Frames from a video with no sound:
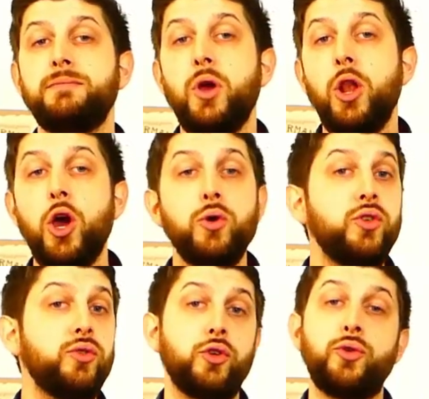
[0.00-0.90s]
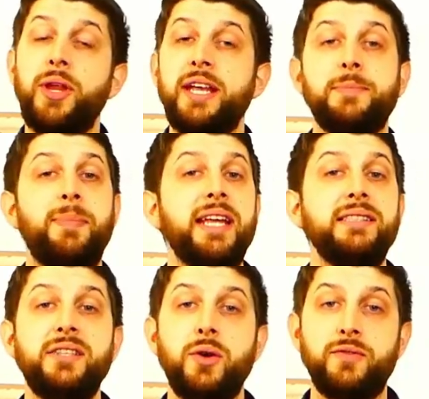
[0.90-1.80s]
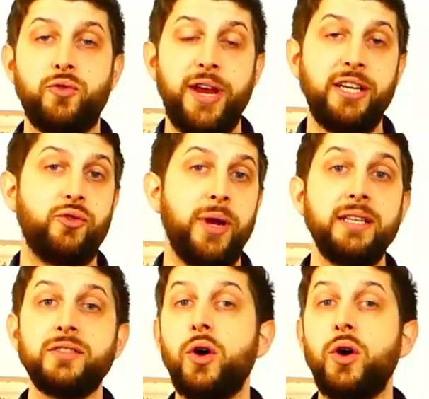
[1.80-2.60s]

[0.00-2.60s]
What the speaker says: allows you to create plenty of great drinks